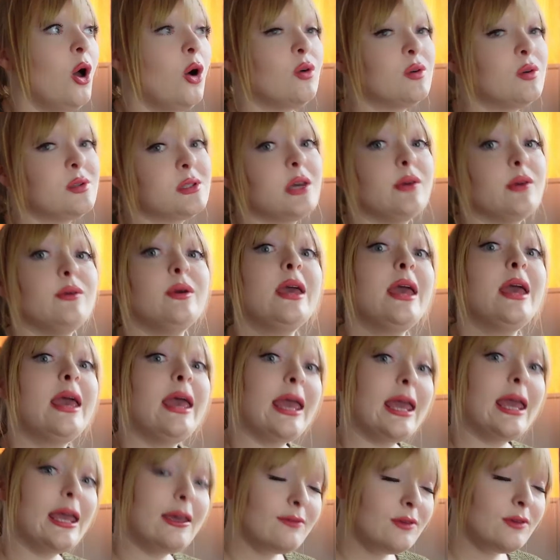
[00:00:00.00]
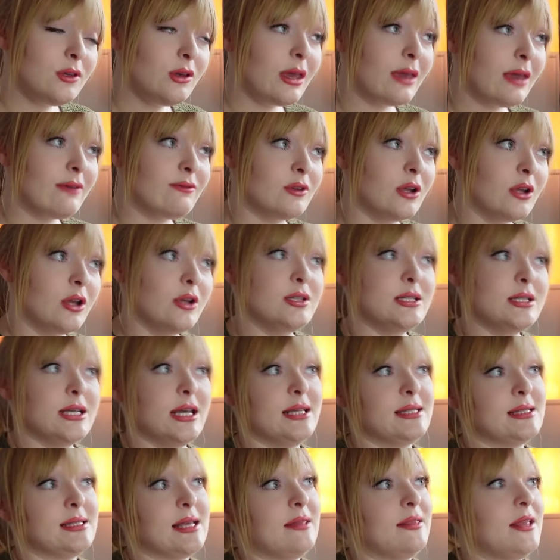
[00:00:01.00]
Also, if you give
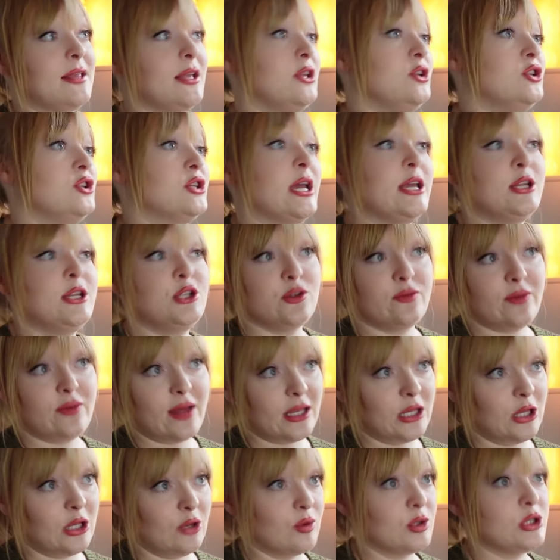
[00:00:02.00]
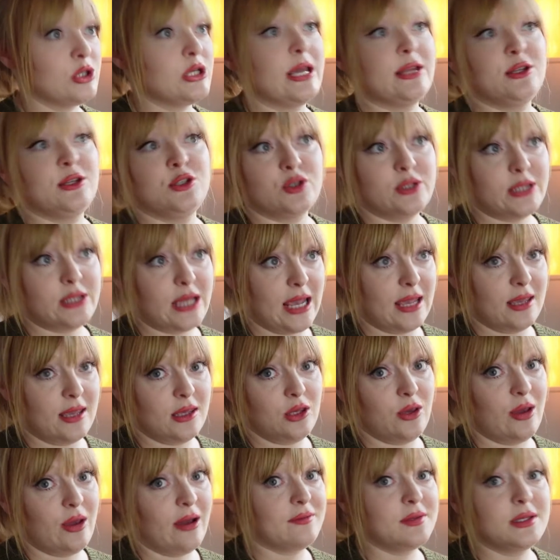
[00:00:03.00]
notice and then you change your venue or change your date,
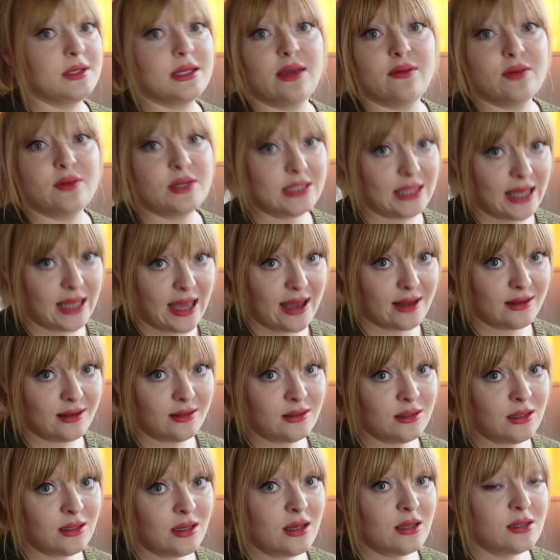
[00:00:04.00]
you have to give it again,